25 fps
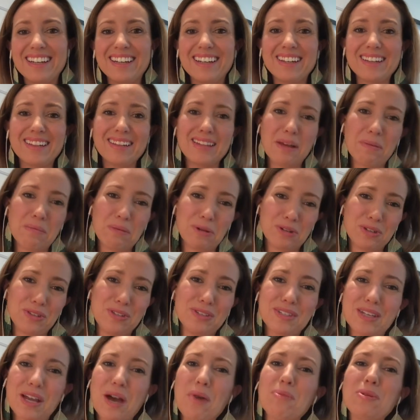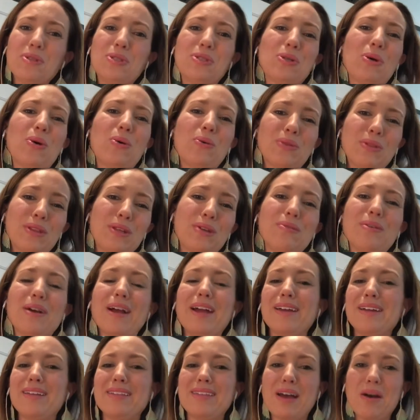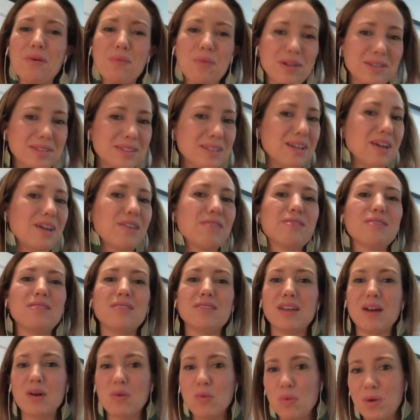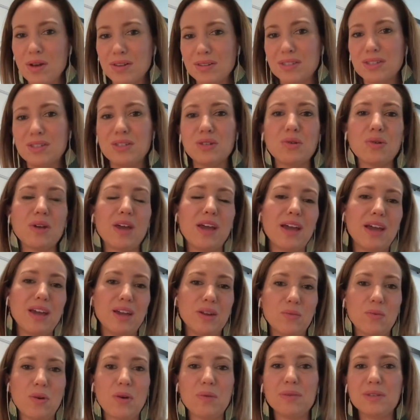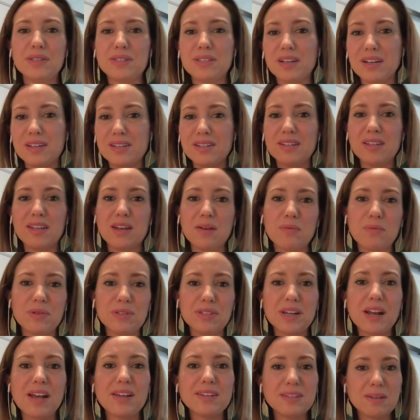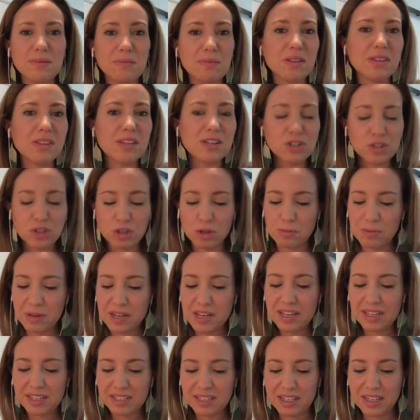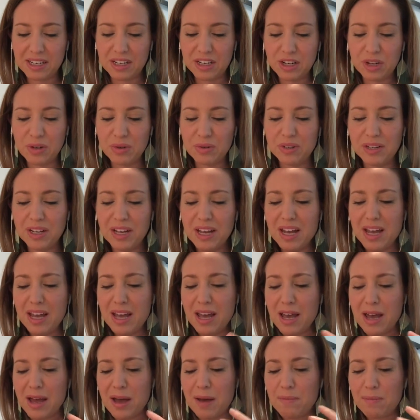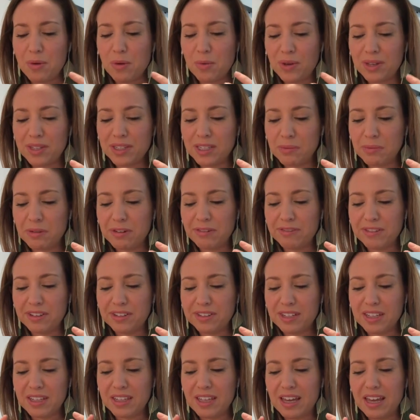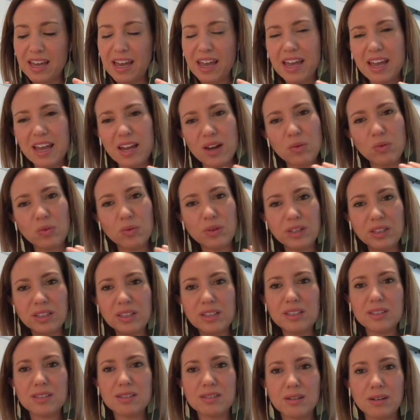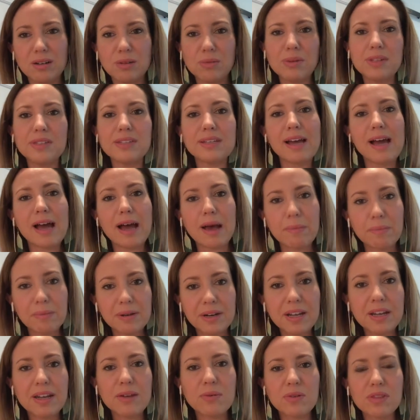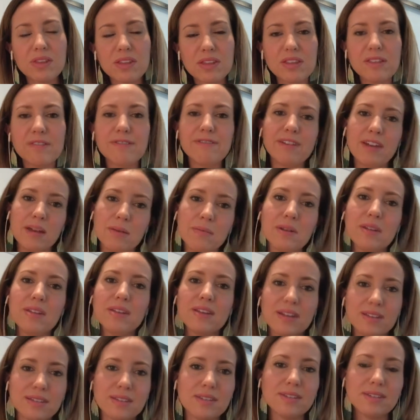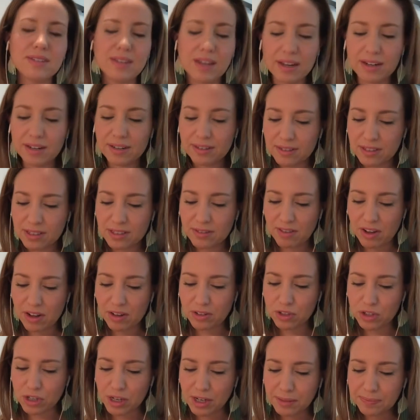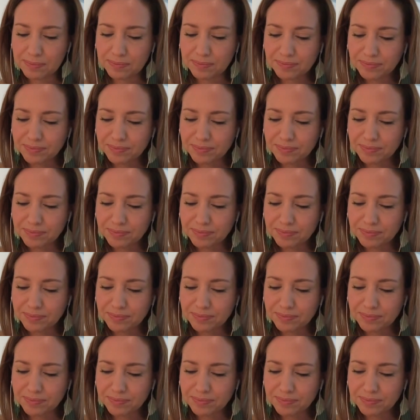that person's gut was totally right, and that wasn't healthy, and that wasn't okay, and what was done to them was not something that should be continued. But when someone feels like they can't really discern what's happening within the family, that's a sign of dysfunction.